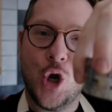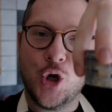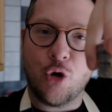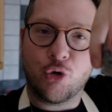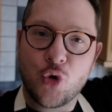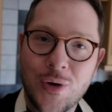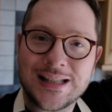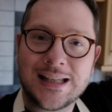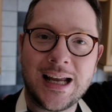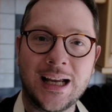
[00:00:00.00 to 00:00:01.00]
no
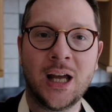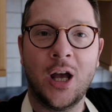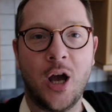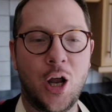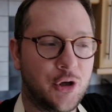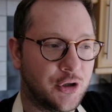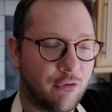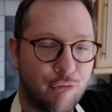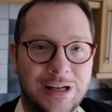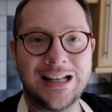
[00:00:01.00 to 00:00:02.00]
twisting, just a
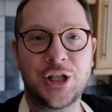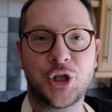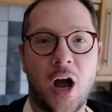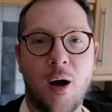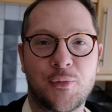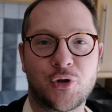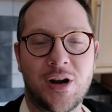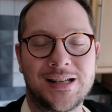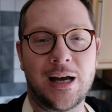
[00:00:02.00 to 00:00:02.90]
really sharp straight